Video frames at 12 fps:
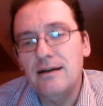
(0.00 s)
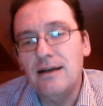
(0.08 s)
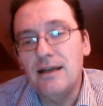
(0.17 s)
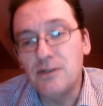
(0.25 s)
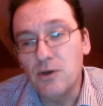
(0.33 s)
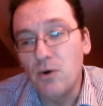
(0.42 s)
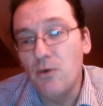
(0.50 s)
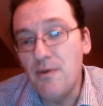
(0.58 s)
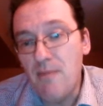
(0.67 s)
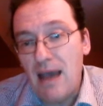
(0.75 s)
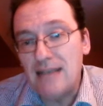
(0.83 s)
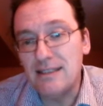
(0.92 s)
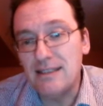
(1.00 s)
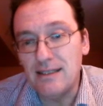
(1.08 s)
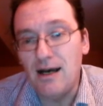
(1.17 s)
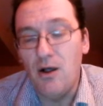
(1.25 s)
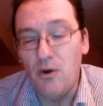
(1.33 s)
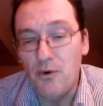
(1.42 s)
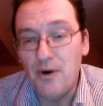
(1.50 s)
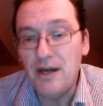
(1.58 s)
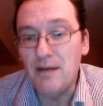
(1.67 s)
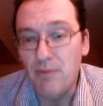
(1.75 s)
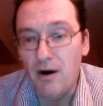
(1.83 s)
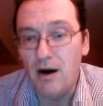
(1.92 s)
so the masses are already
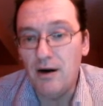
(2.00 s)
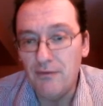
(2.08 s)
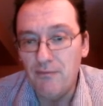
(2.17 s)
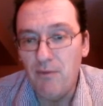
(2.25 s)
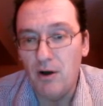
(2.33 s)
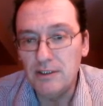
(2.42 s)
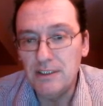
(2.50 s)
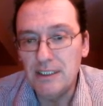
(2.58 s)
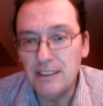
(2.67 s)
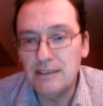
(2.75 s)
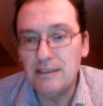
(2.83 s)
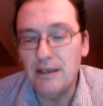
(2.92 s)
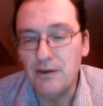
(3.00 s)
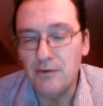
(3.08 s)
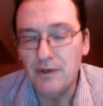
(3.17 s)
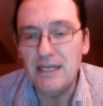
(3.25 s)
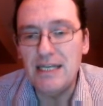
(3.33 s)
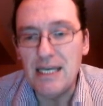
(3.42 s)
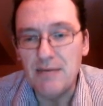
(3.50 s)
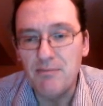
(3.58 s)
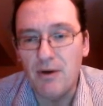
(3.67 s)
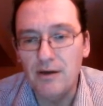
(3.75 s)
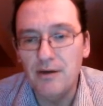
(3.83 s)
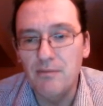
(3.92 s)
part of politics. They already take
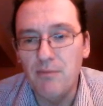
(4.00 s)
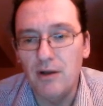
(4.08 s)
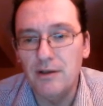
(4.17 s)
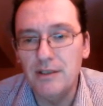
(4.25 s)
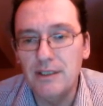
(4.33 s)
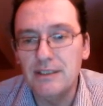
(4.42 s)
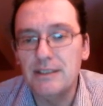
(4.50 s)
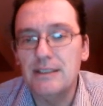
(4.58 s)
part in politics,